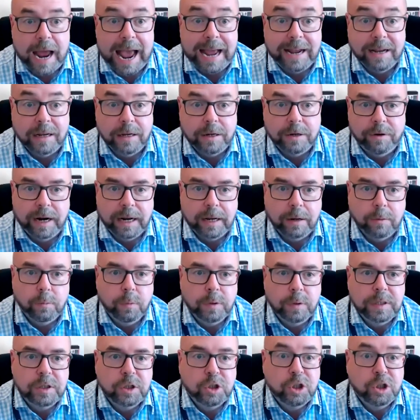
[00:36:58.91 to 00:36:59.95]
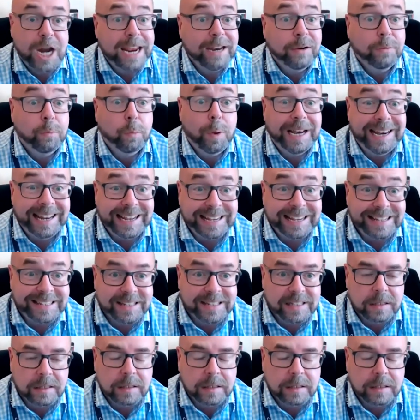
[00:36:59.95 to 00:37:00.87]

anchoring was Jane Willis,